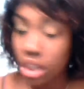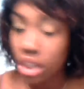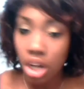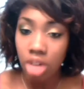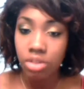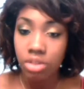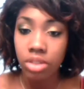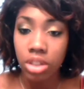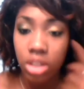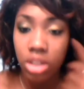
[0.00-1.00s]
to,
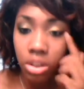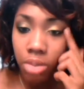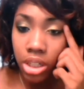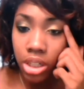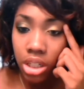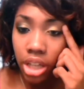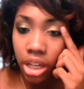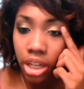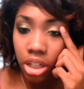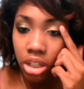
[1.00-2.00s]

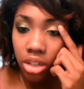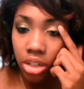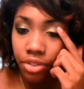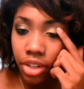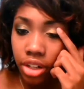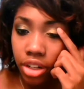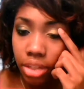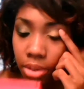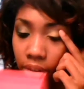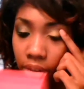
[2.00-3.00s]
like, your finger could
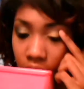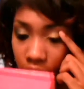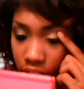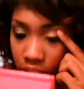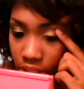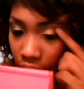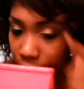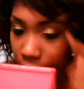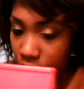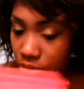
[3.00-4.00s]
be right there to stop you.